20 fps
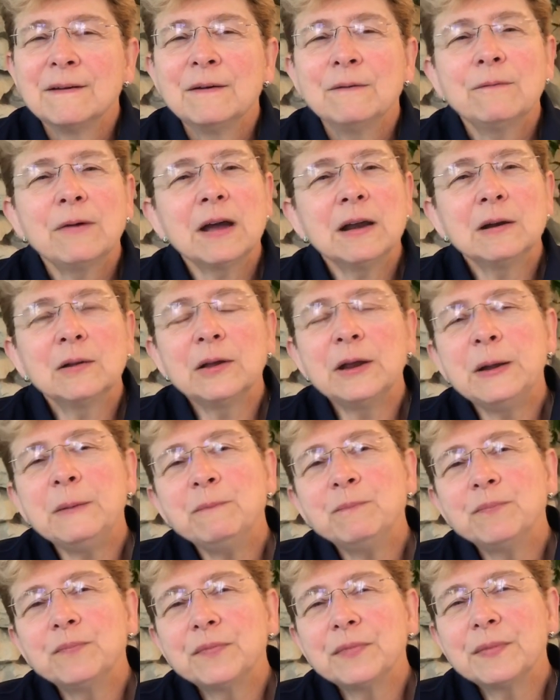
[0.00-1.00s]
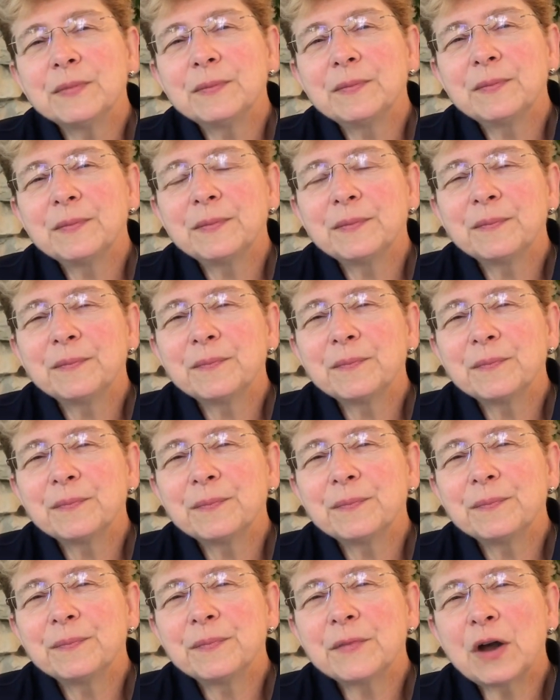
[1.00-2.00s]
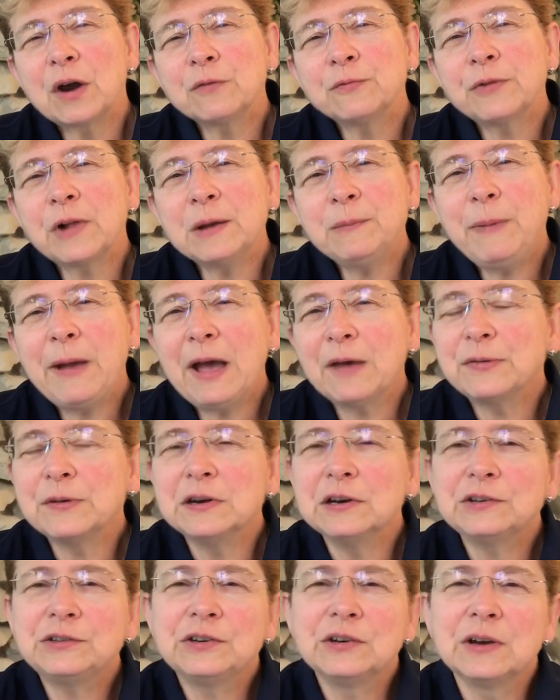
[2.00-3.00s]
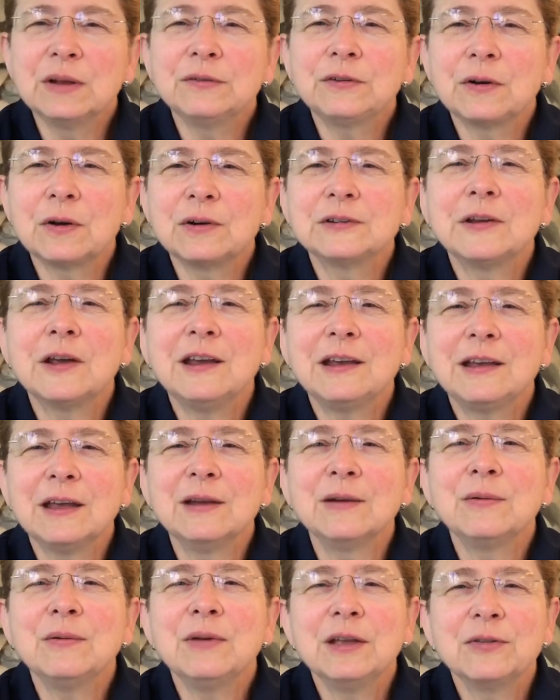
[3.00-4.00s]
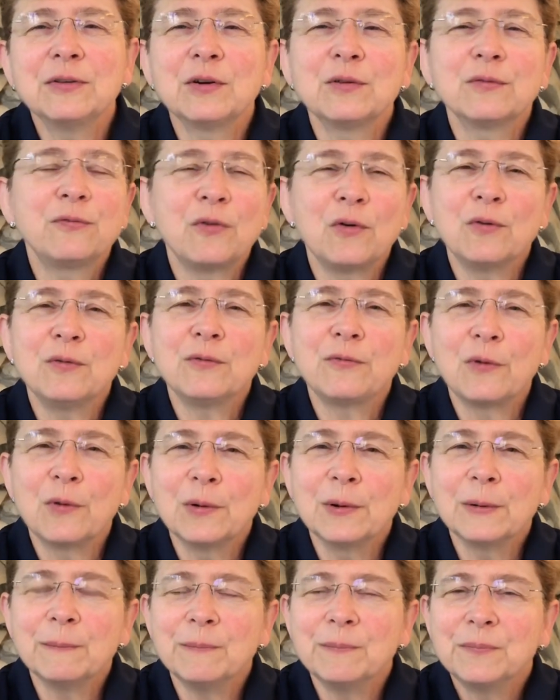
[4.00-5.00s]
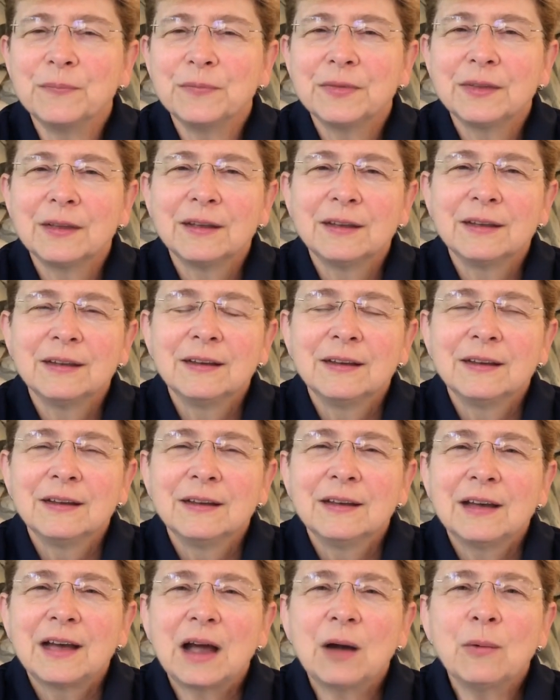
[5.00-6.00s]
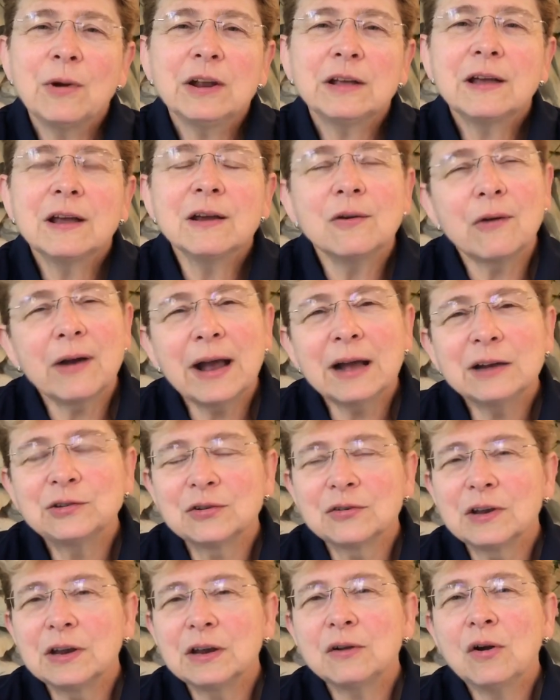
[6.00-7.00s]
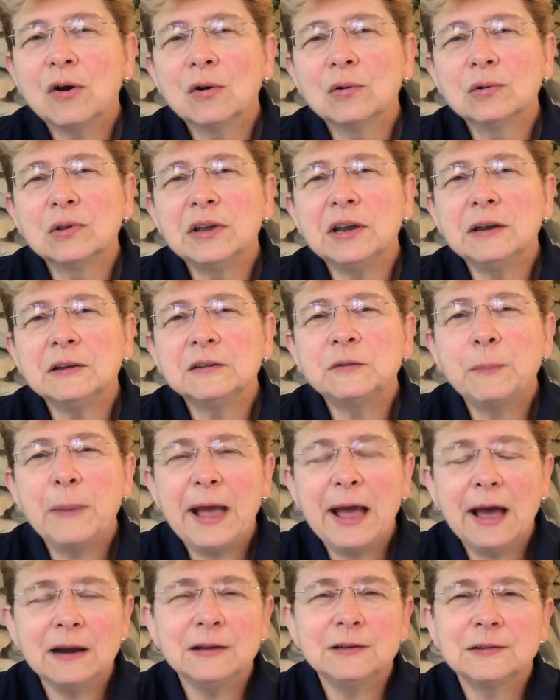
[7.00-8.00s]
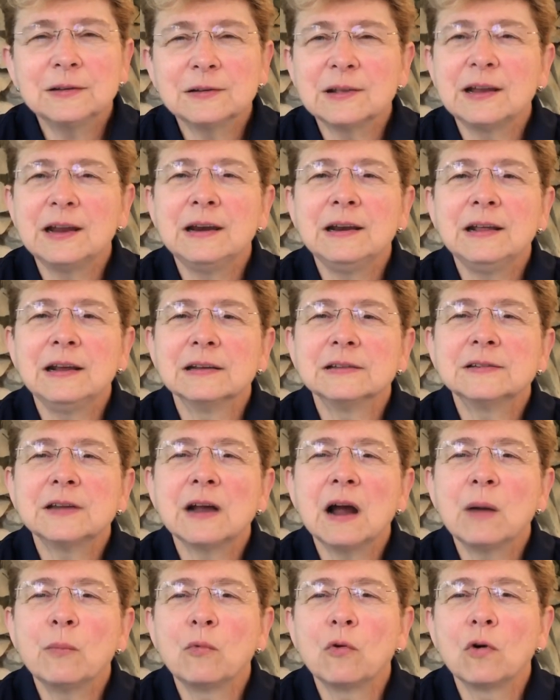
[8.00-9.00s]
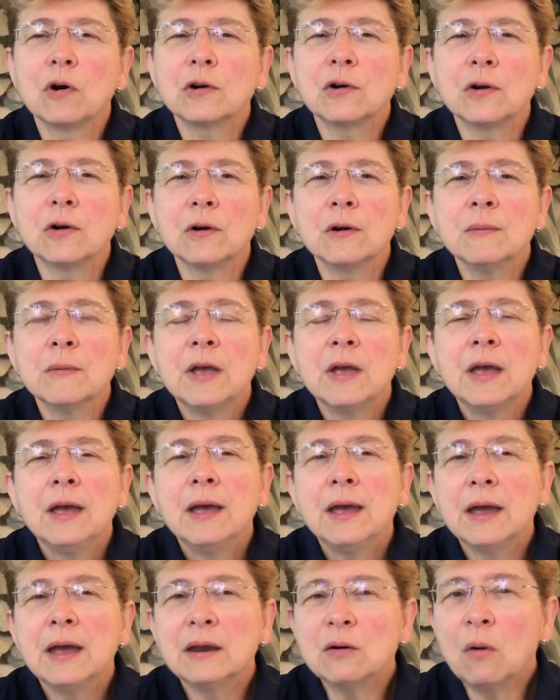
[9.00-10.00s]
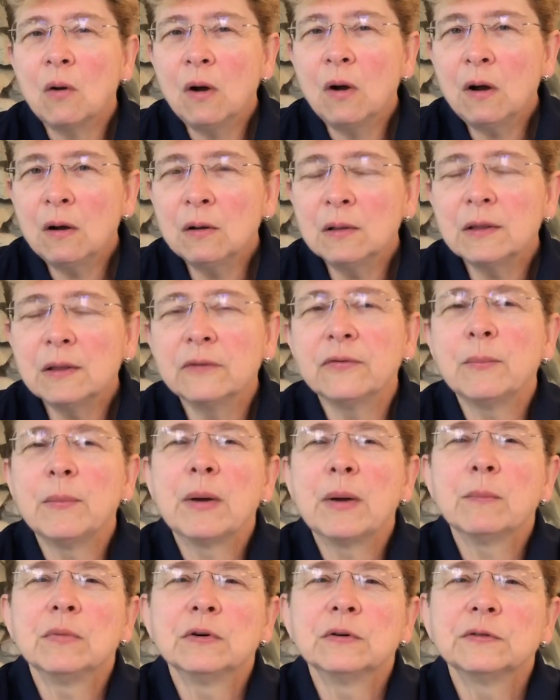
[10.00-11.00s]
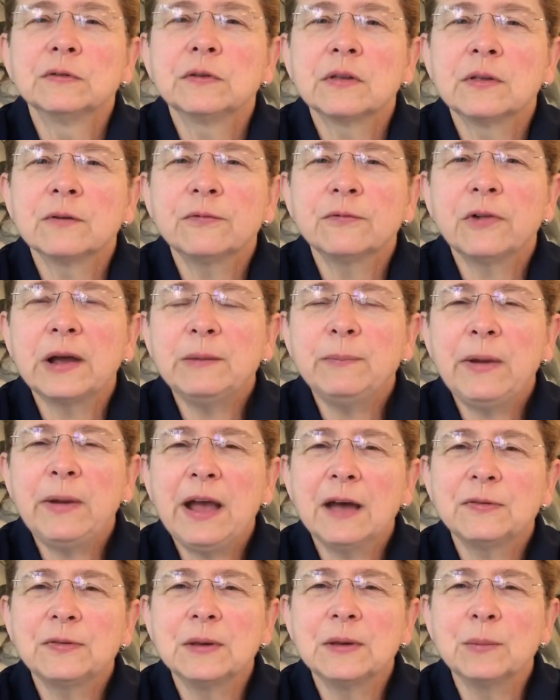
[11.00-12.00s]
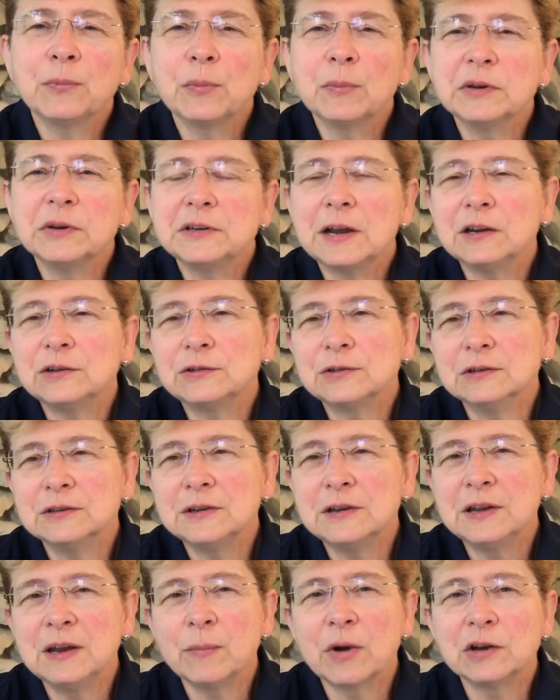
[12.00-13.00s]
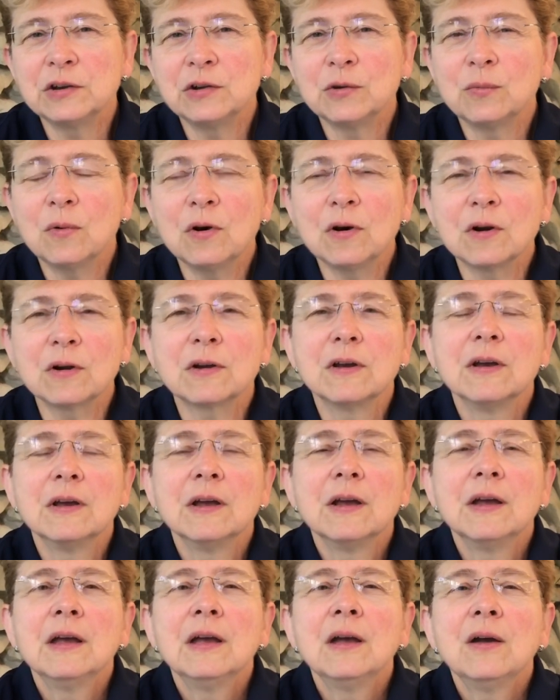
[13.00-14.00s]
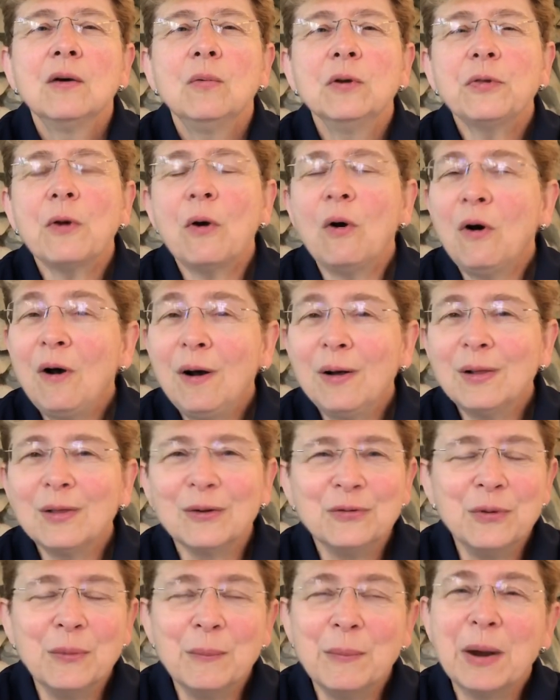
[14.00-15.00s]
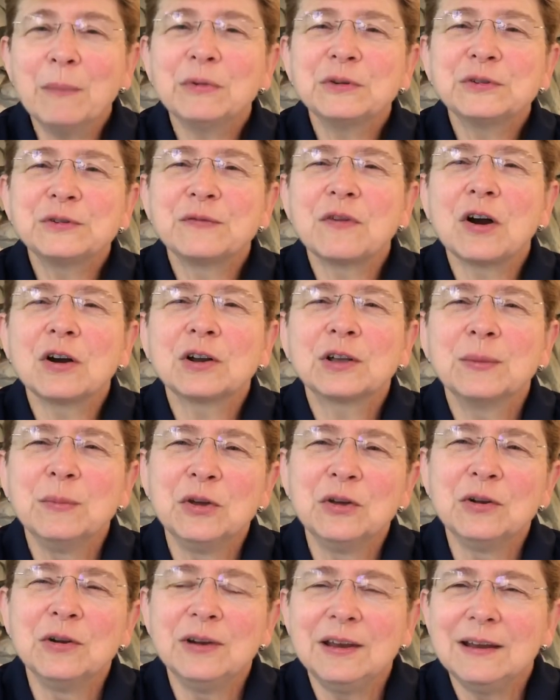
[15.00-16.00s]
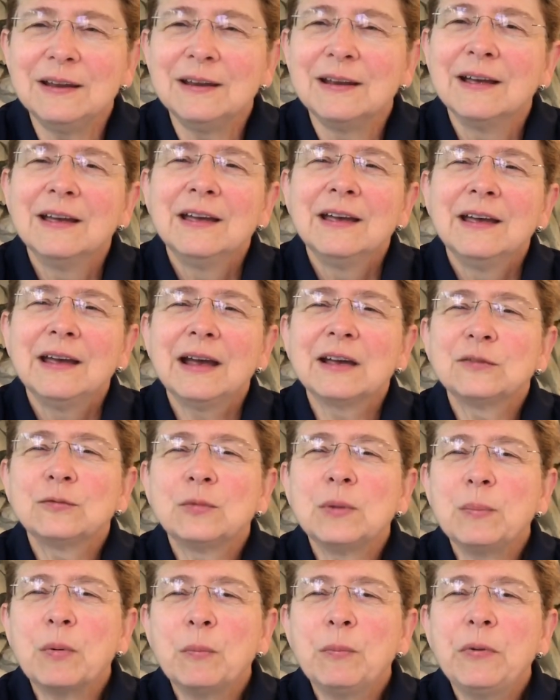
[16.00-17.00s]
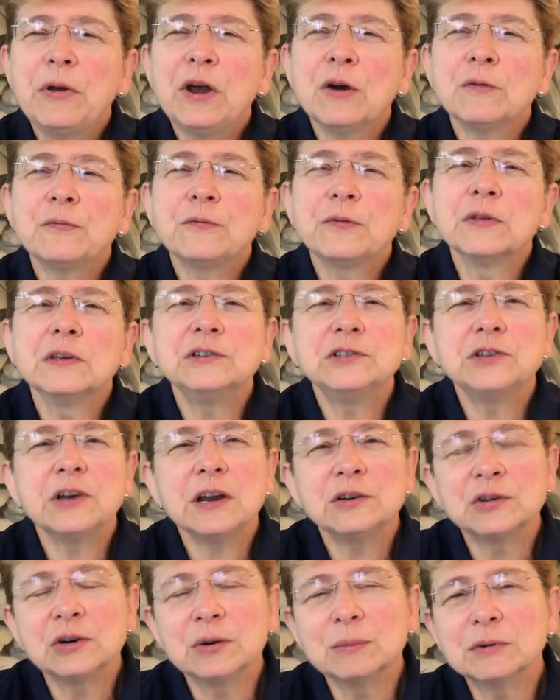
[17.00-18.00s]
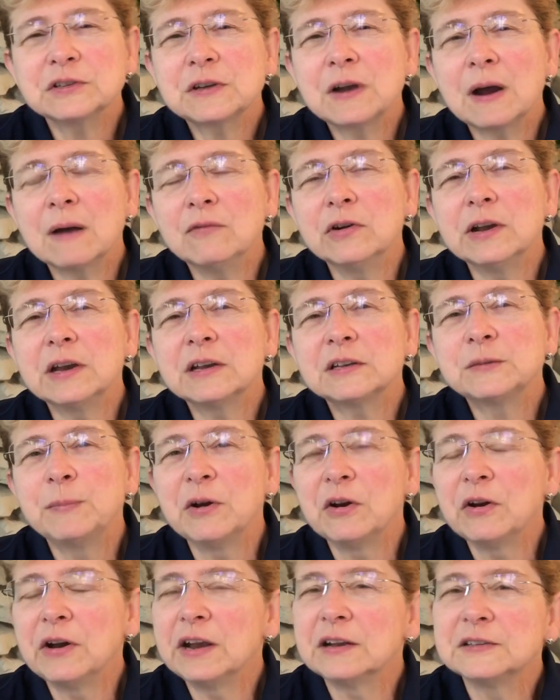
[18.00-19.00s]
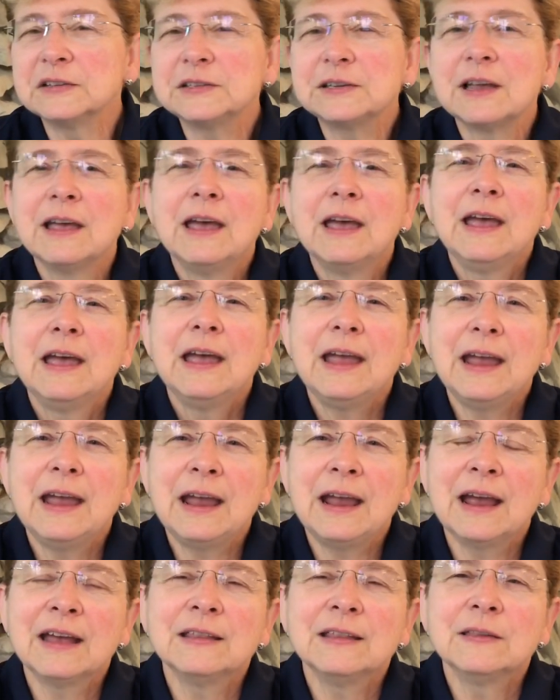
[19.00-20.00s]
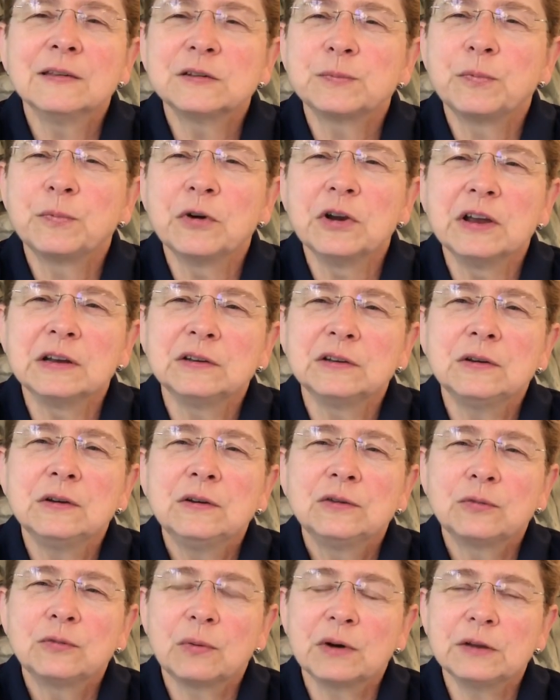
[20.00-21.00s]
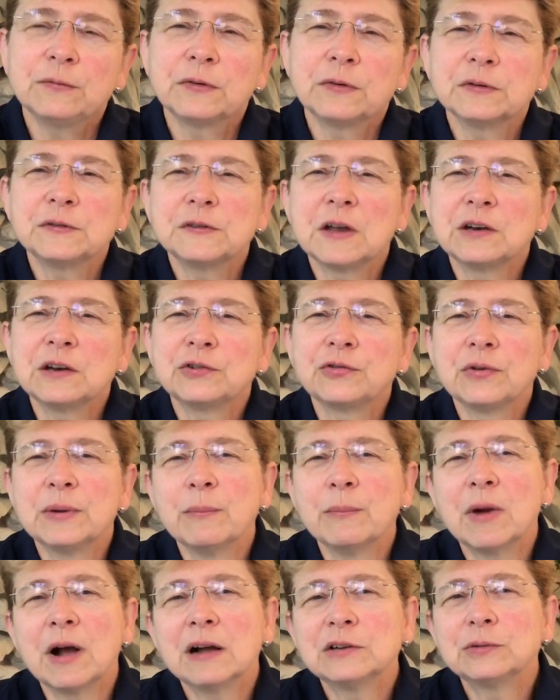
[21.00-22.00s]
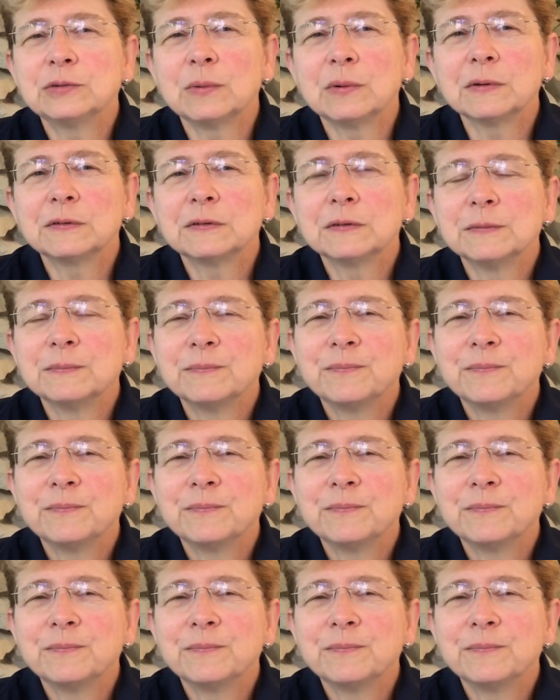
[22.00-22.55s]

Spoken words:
Finally, our FlightPath initiatives are taking their full form. I want to congratulate co-leads Patty Delaney and Tom Warger and all of the members of the FlightPath implementation team on your work with all of the members of our community as we prepare for the J-term discovery experience and the spring 21st century modules.